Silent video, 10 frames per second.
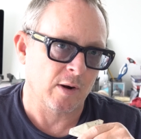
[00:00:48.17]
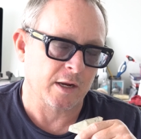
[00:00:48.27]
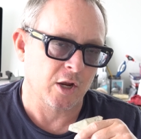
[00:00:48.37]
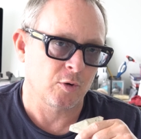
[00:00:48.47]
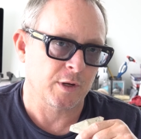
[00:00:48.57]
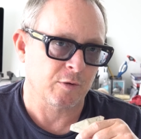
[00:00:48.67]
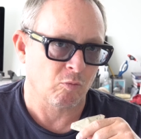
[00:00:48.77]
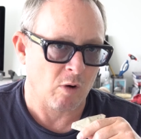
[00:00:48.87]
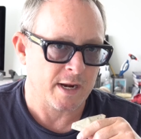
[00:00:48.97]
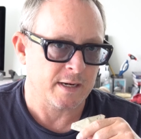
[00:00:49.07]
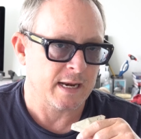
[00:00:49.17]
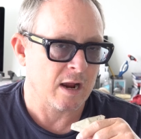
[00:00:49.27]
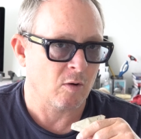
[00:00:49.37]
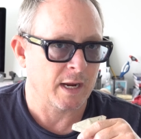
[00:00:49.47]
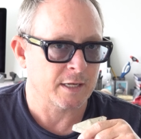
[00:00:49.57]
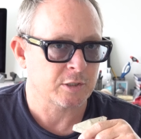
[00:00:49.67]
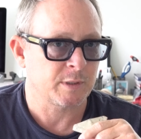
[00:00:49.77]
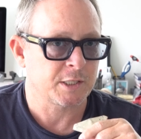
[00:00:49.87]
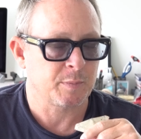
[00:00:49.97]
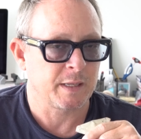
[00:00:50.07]
are at coding right now as
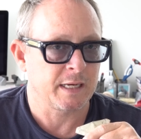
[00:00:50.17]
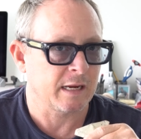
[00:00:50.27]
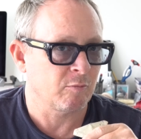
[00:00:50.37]
we speak,